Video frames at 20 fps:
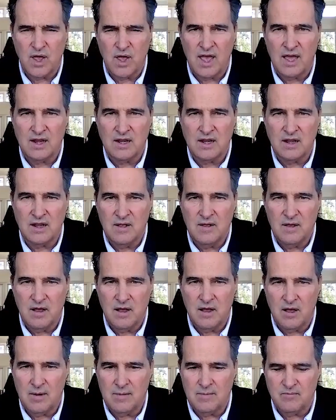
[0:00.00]
And so then we
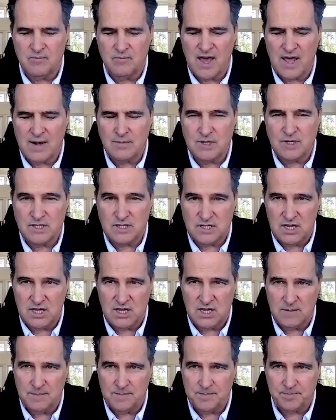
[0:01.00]
also add uh,
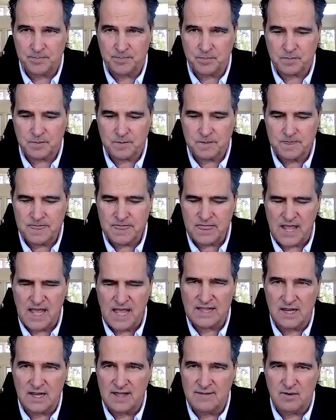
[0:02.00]
vitamin D at
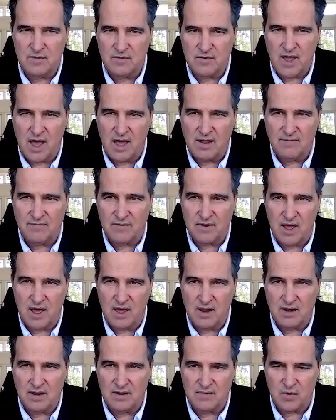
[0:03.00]
the level of cod,
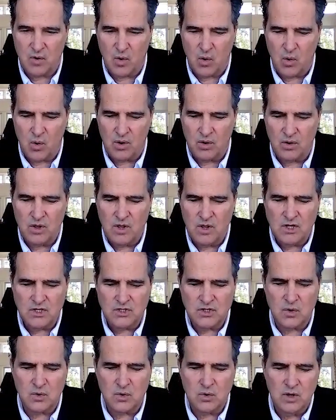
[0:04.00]
cod liver oil.
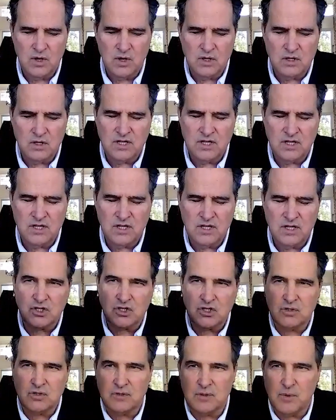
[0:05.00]
So this
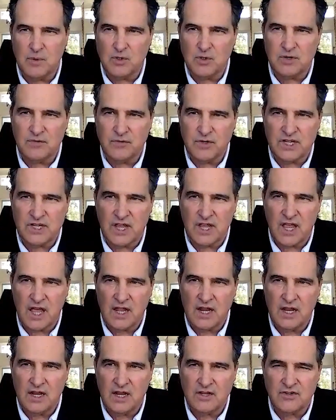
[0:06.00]
is a, the most
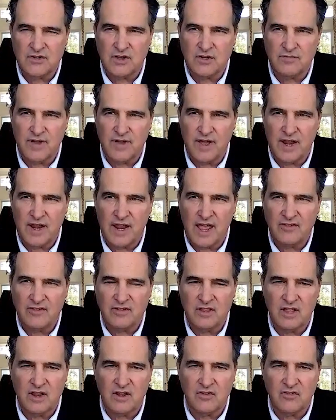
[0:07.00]
sophisticated essential fatty
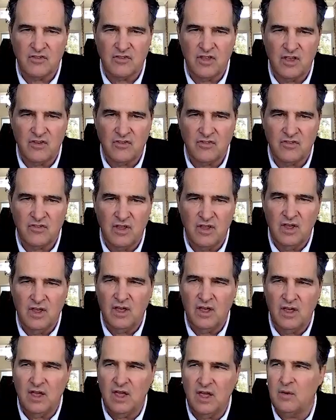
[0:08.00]
acid that exists.
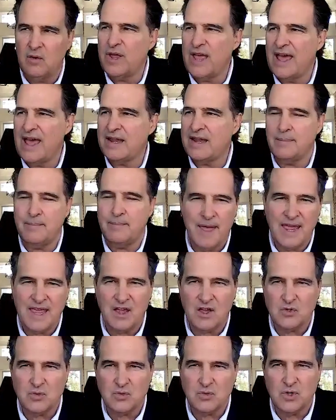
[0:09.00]
And we had to make
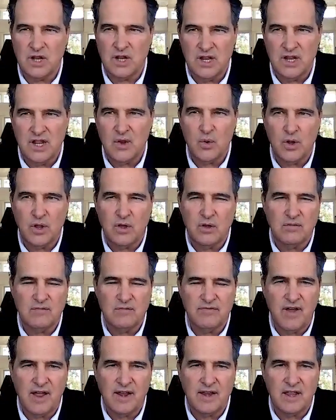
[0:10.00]
it because we literally couldn't
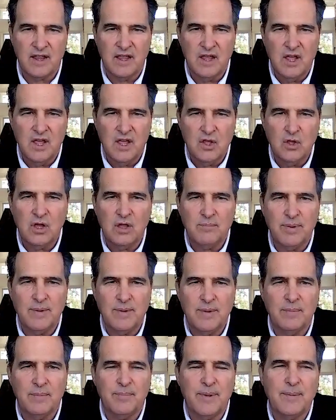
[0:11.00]
find it. You can
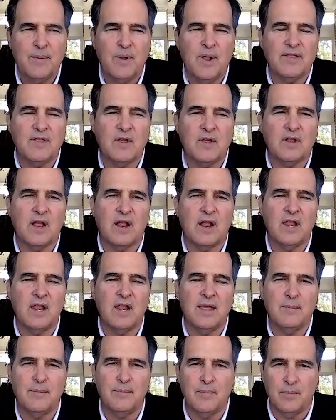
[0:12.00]
people out there that
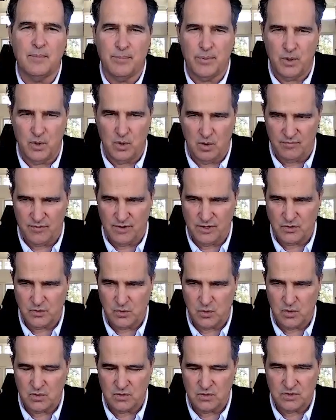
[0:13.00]
claim pure fish
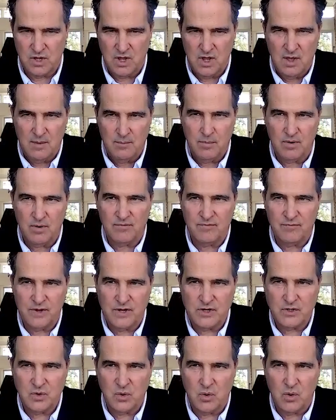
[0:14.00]
oils, but
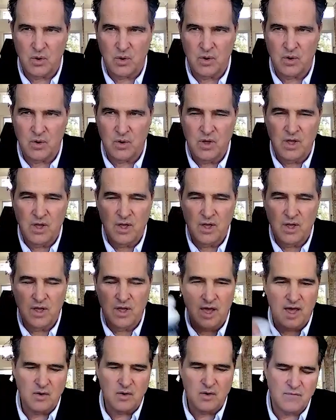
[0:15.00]
fish oil I
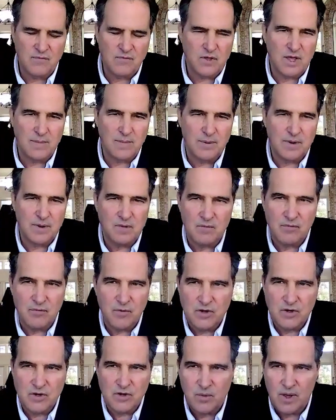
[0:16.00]
don't care if you keep it in the
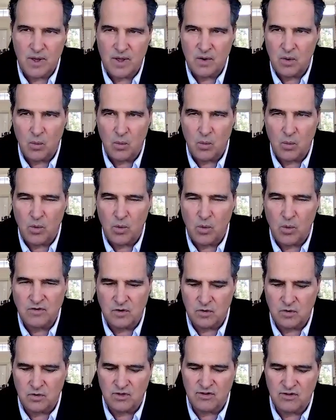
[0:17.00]
refrigerator or what you
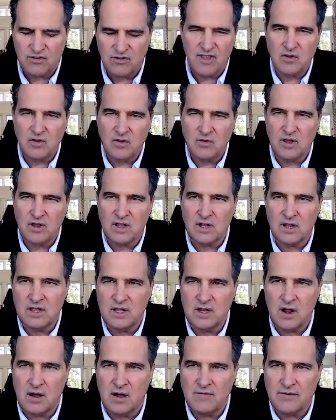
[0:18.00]
do. The second you take the
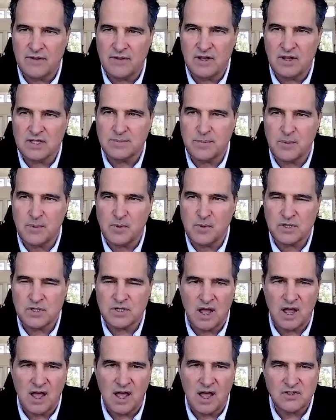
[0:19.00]
lid off it and expose
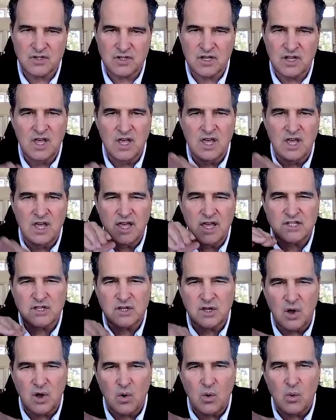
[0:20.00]
it to oxygen,
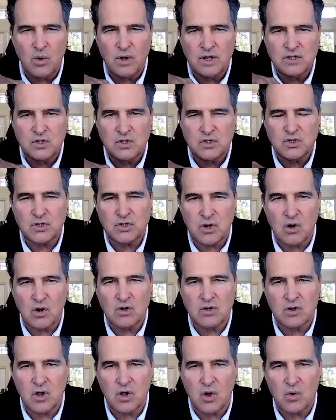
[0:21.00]
it's going to
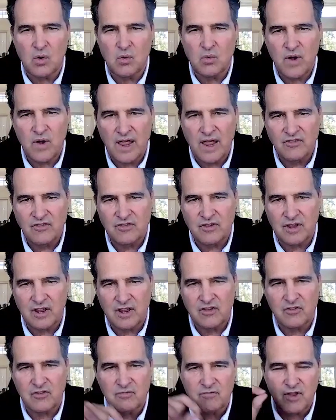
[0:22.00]
start to go rancid.
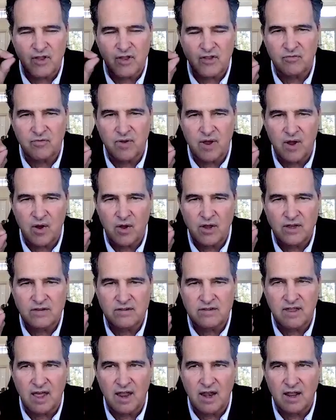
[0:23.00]
It's it's very
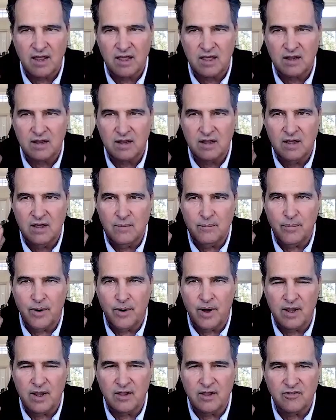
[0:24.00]
delicate
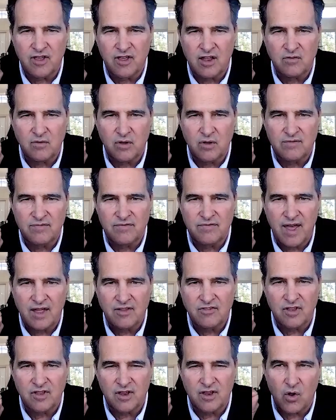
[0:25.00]
polyunsaturated
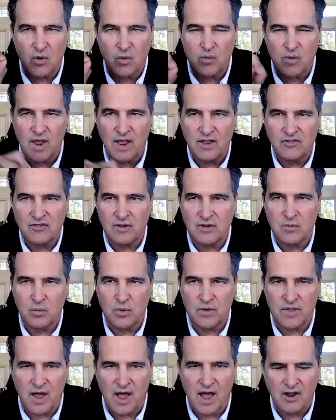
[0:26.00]
fats that go rancid
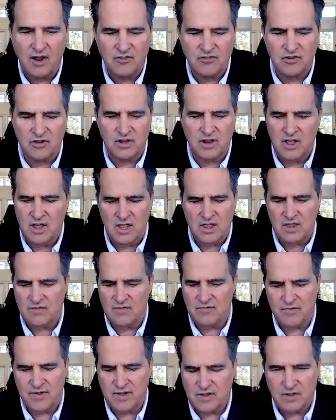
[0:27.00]
with oxygen. The
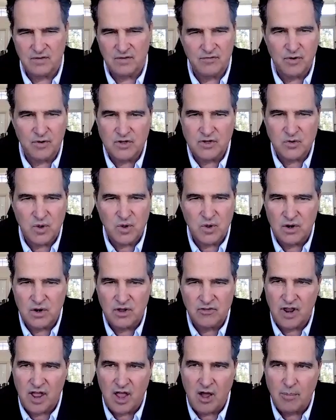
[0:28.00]
fit, the refrigerator
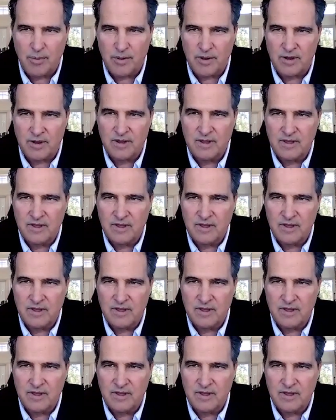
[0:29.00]
doesn't help it.